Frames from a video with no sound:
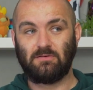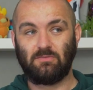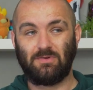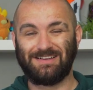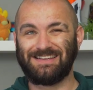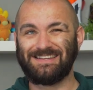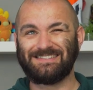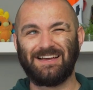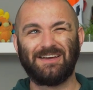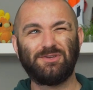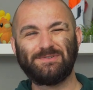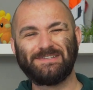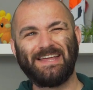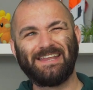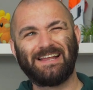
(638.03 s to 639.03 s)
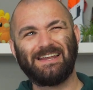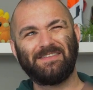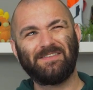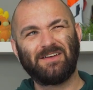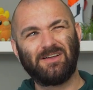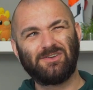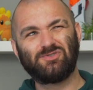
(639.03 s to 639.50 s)
well, I guess, are you technically in
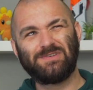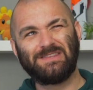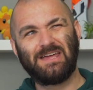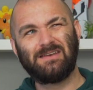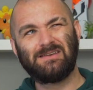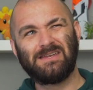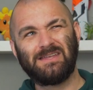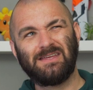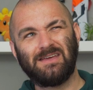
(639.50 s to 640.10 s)
the country then?